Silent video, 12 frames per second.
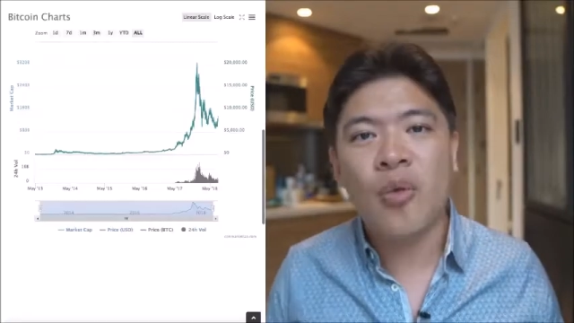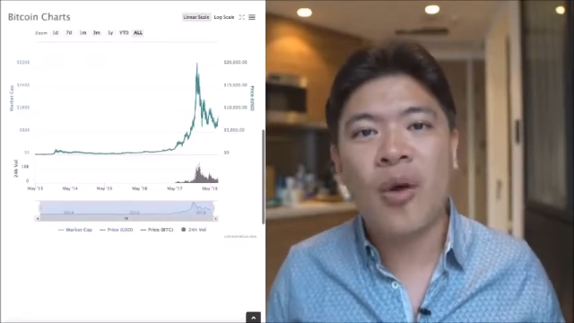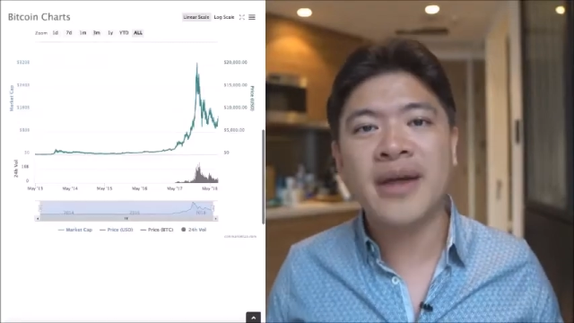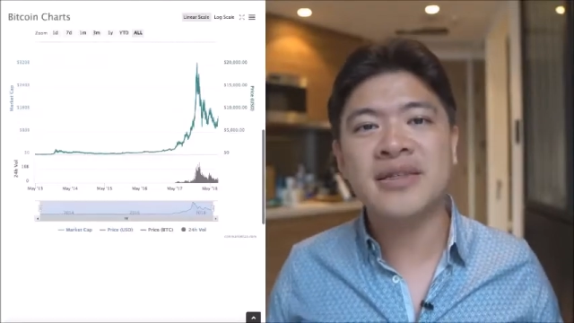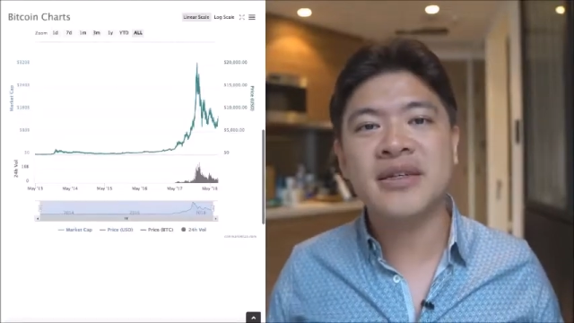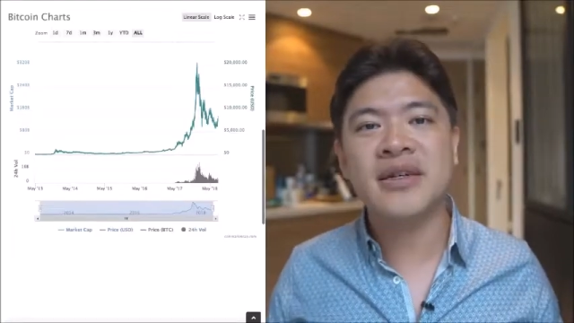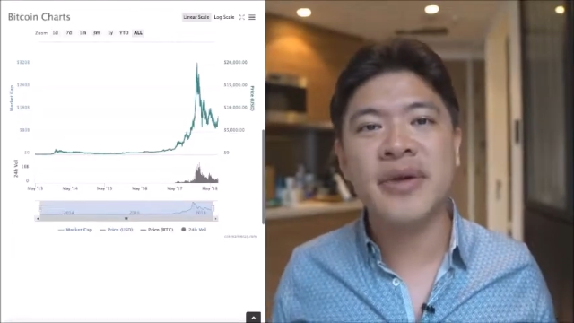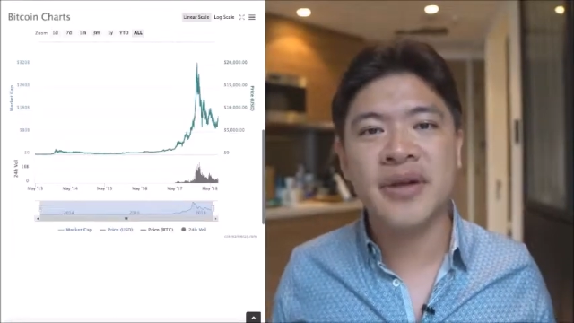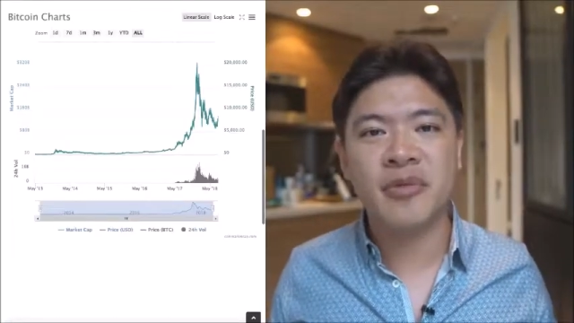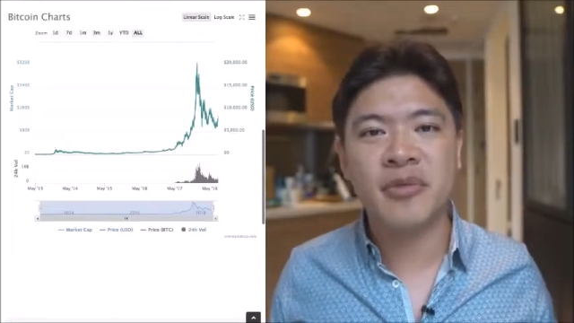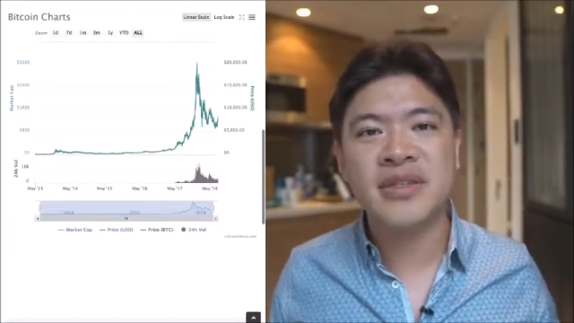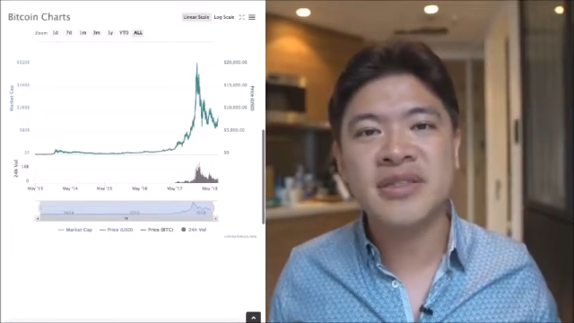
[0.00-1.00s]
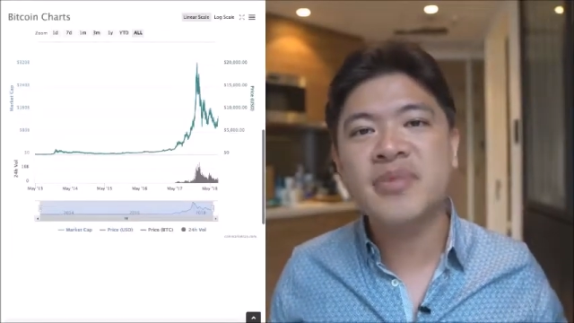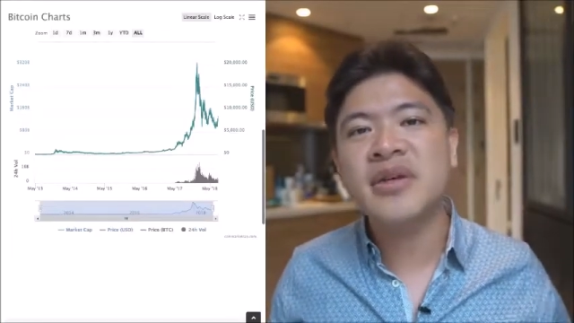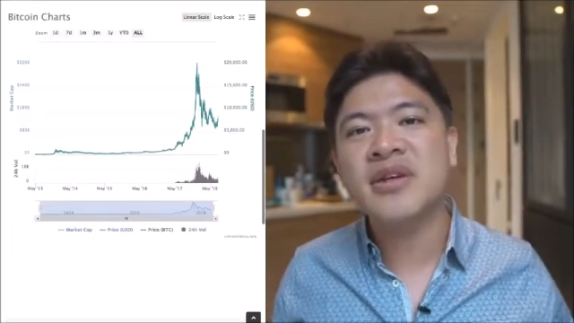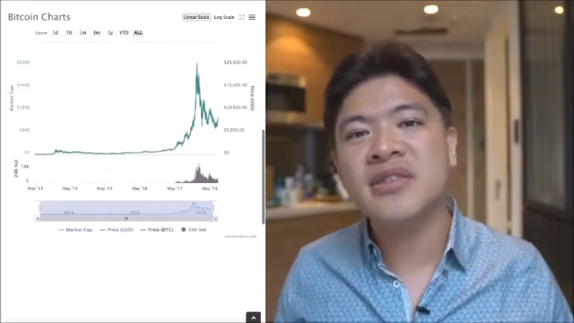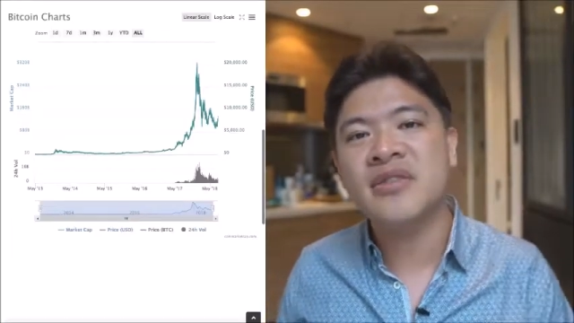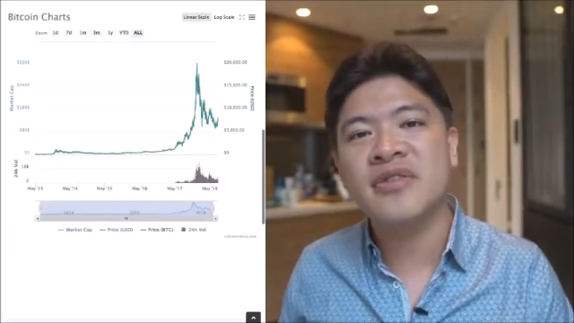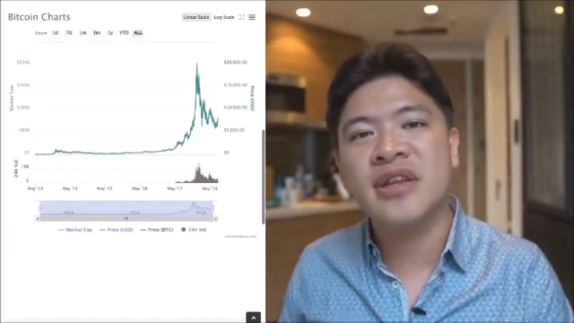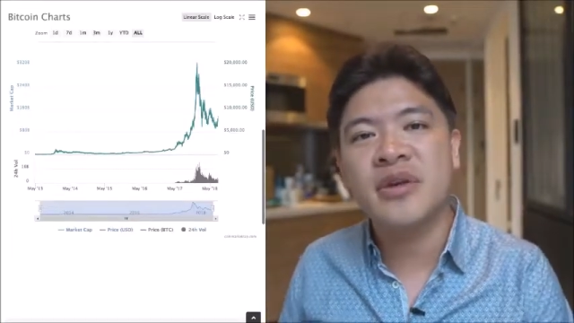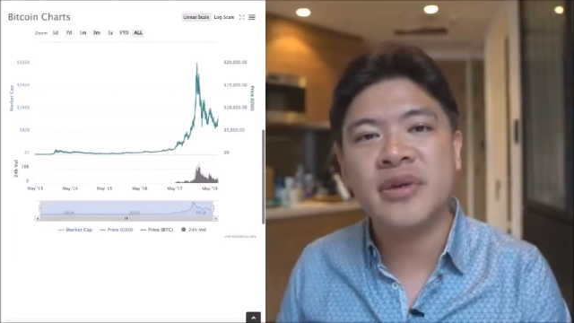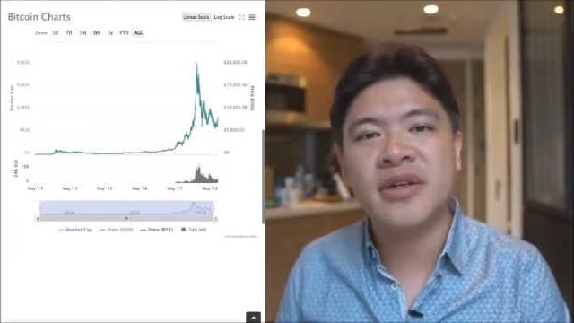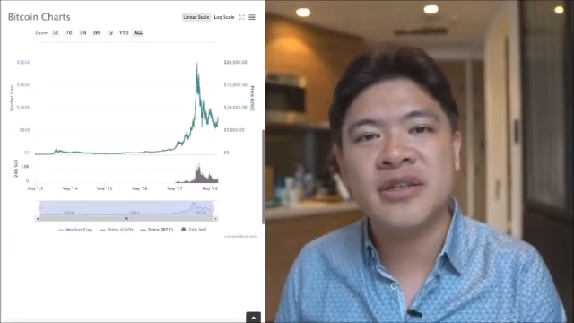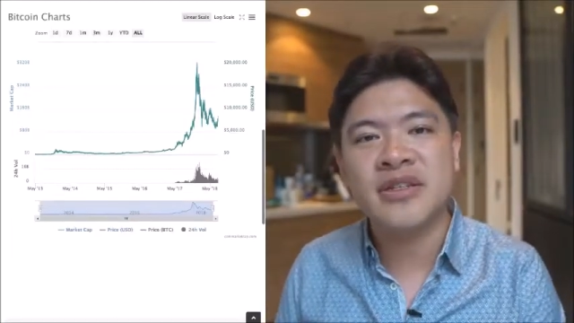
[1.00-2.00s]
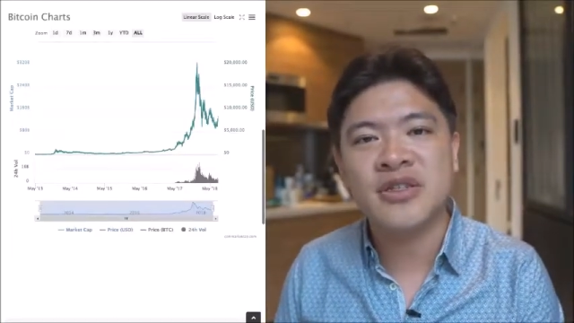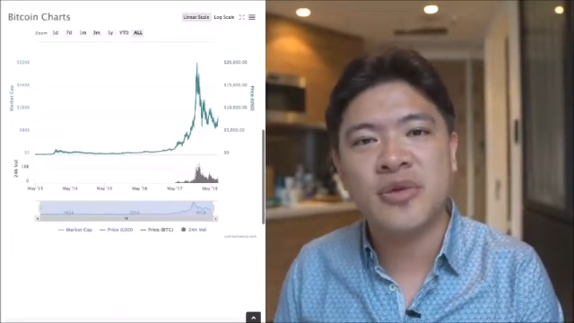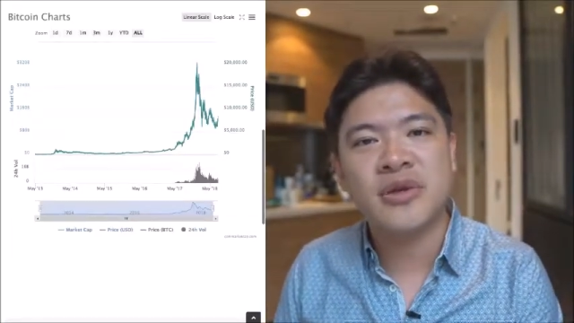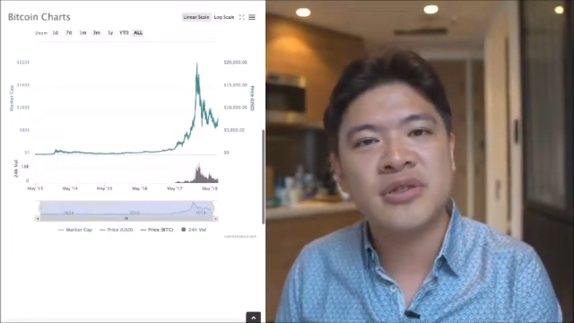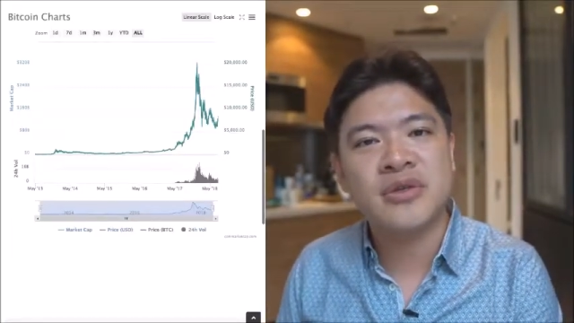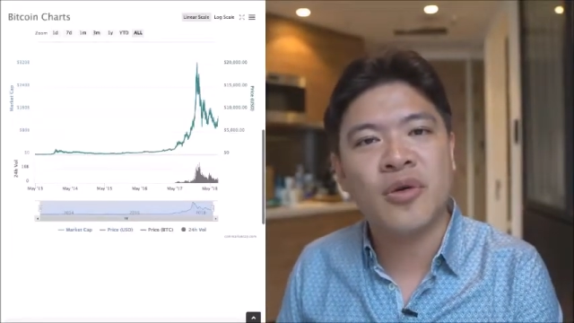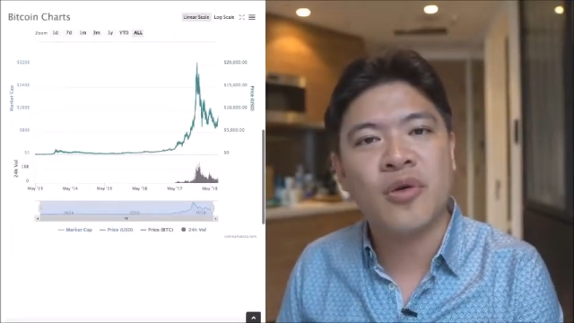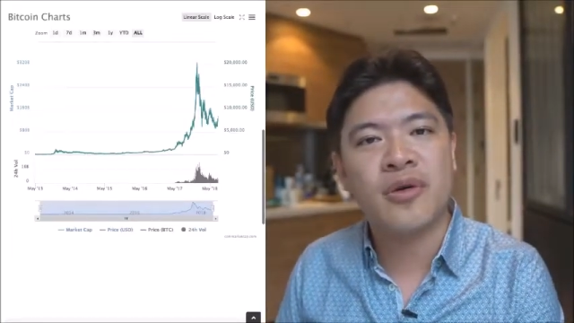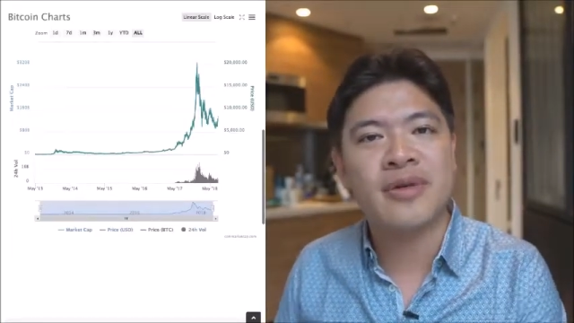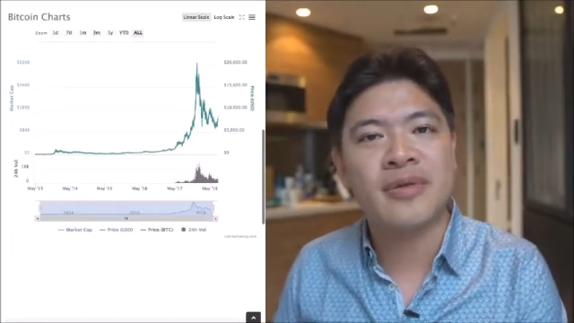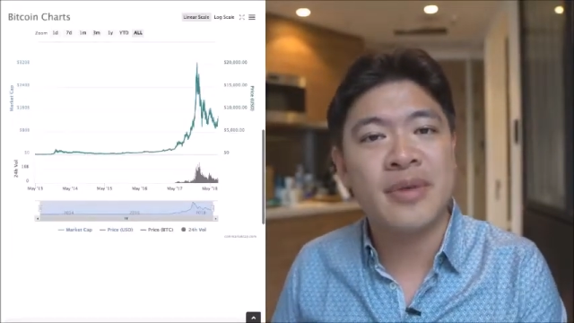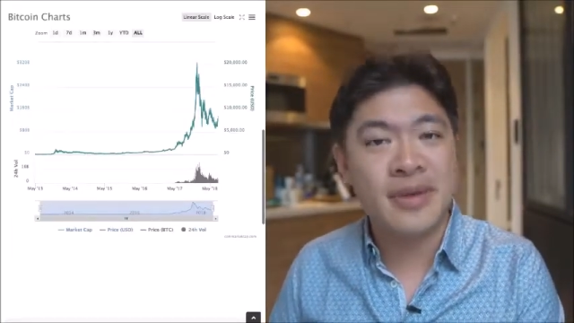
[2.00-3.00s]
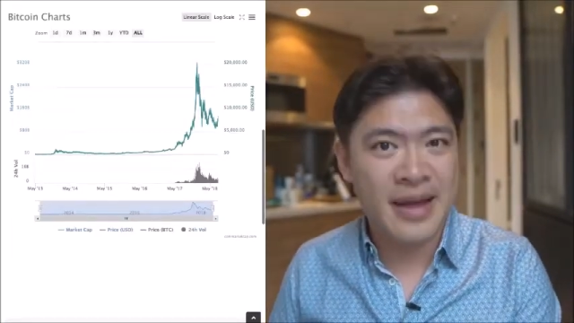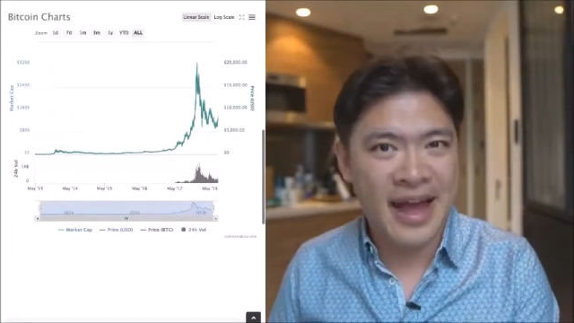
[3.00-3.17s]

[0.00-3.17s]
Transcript: Why is it going up? Is it because of liquidated shorts or